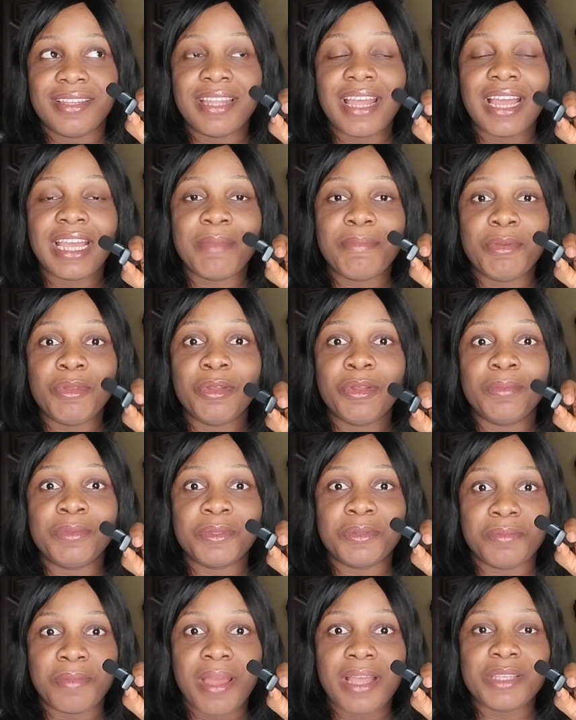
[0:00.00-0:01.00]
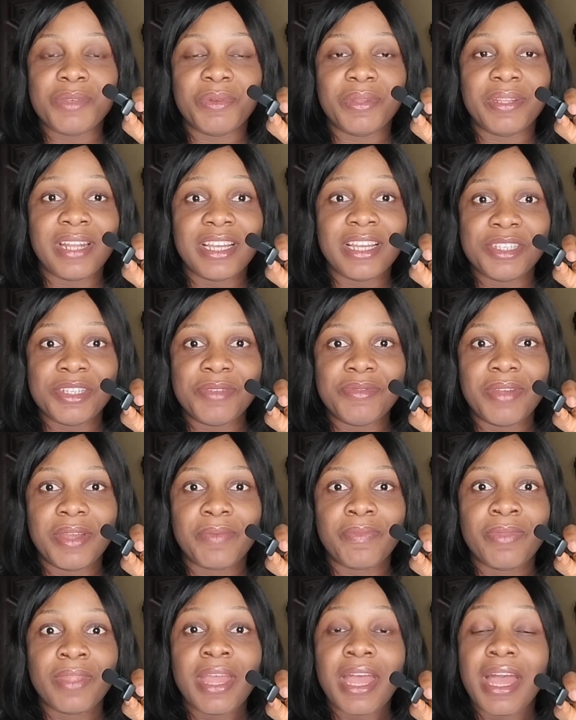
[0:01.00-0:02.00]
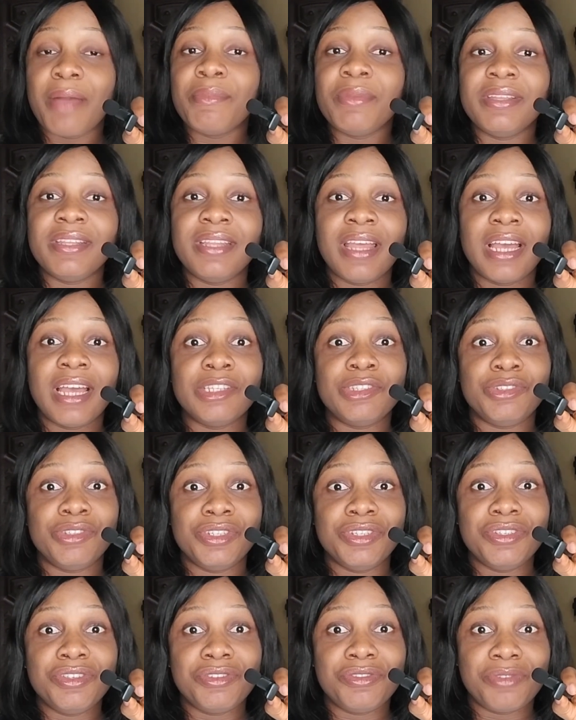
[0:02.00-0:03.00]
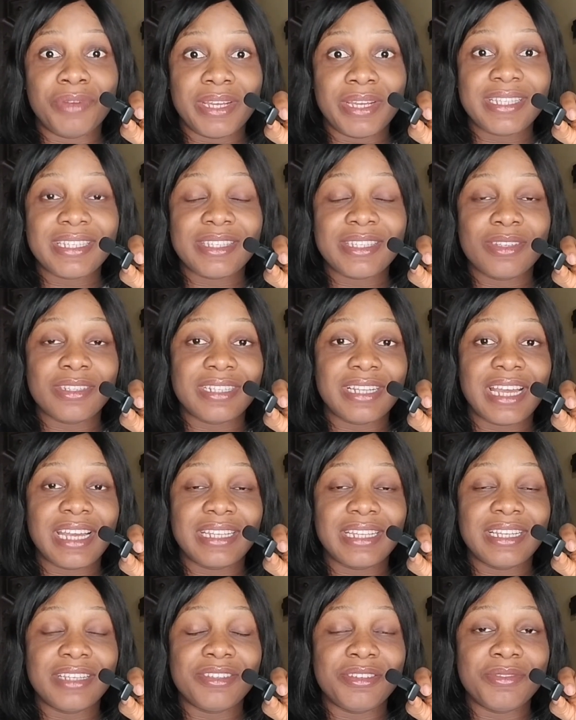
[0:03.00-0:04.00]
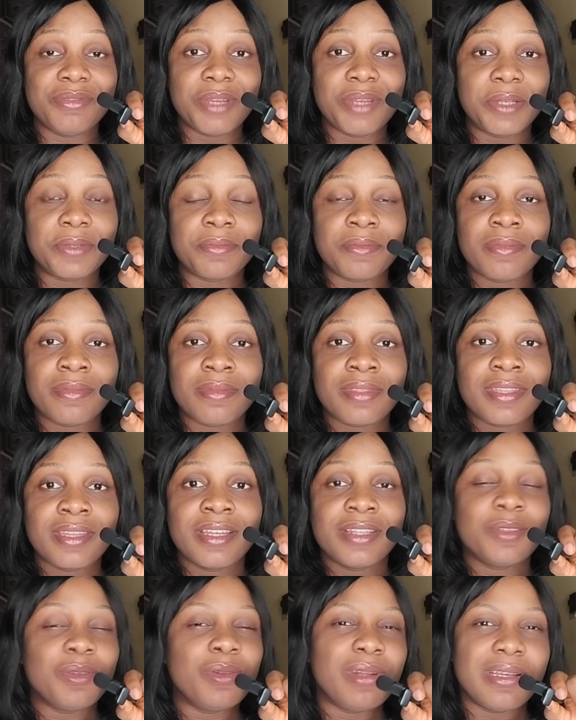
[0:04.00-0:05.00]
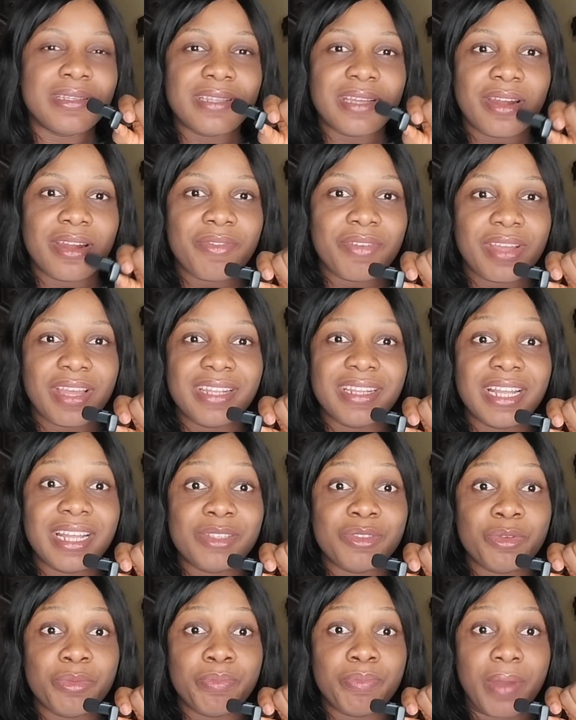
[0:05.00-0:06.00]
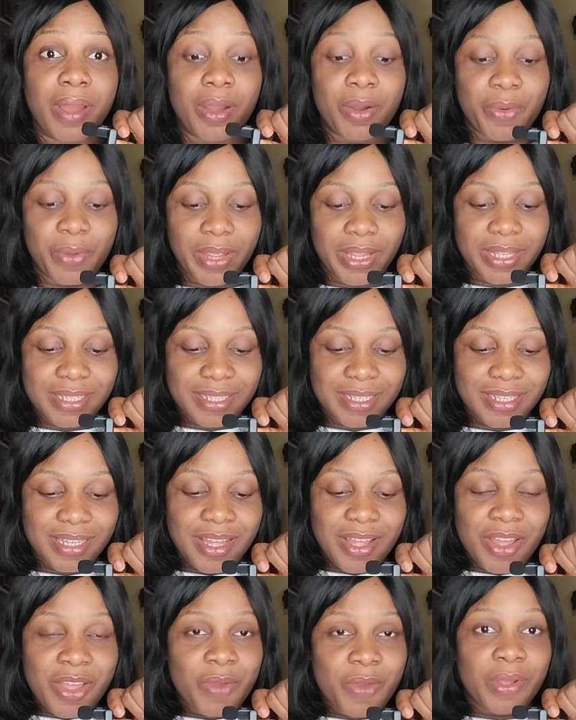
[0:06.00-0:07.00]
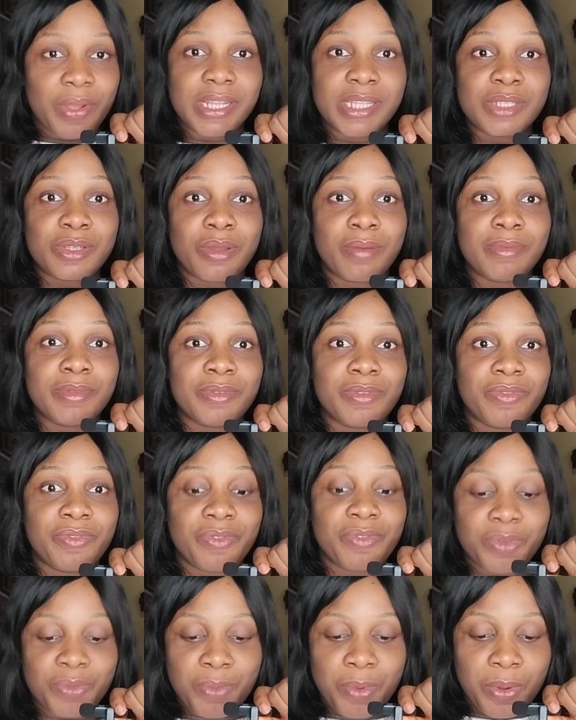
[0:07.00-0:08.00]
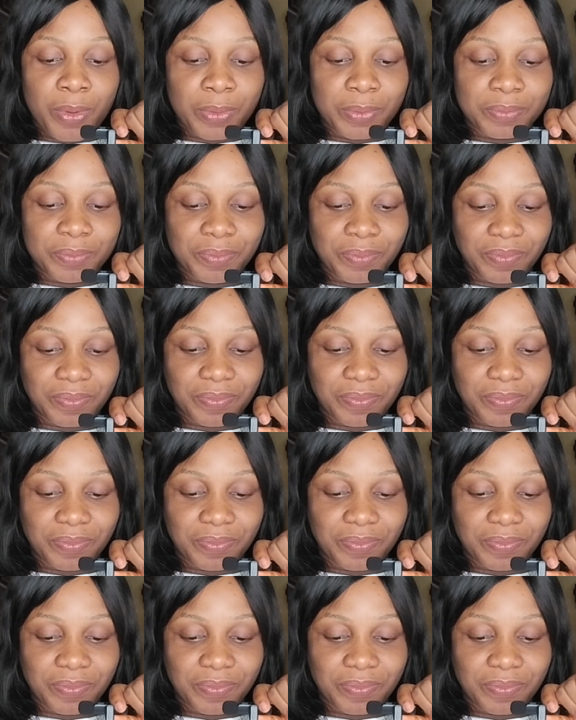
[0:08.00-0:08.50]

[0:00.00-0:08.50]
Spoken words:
They are keeping up to match with Nigeria. I mean, they are doing great, just like Nigeria. Not like South Africa, they're so backward when it comes to football.